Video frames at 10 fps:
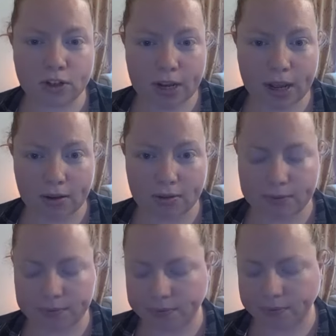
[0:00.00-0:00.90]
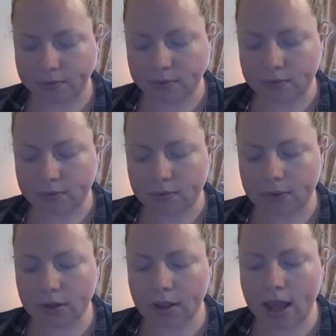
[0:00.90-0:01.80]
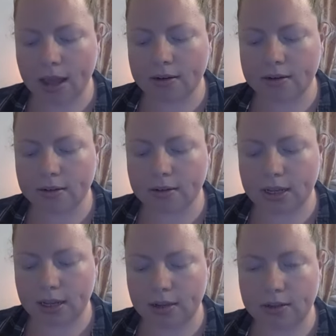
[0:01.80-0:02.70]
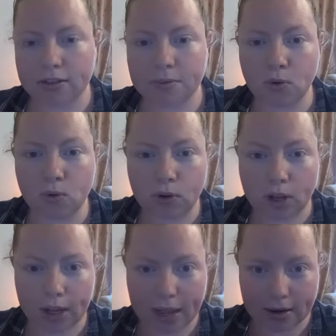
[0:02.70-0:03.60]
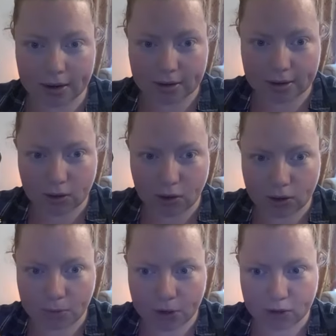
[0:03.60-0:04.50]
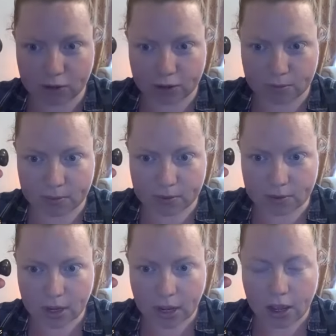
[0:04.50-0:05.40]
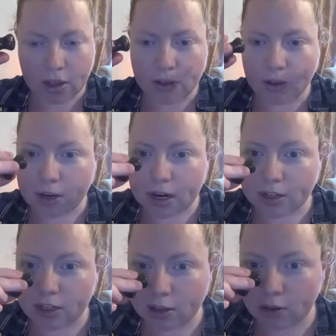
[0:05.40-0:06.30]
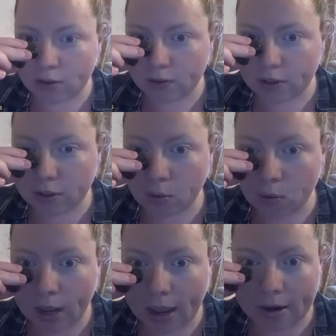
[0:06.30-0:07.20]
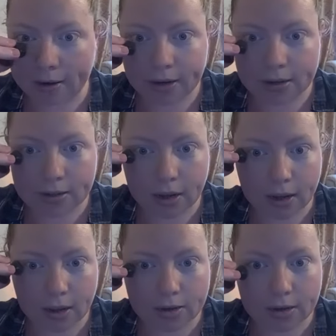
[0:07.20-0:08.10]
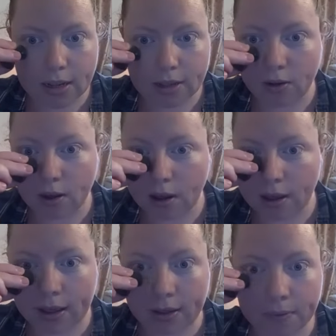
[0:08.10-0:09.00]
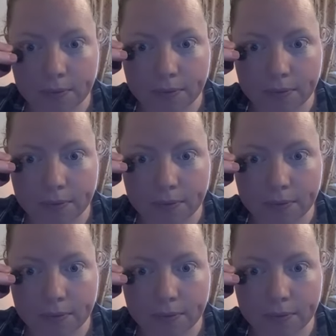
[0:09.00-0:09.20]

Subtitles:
you down. And the smaller ends on the mushrooms, you can actually use for smaller areas like underneath your eye.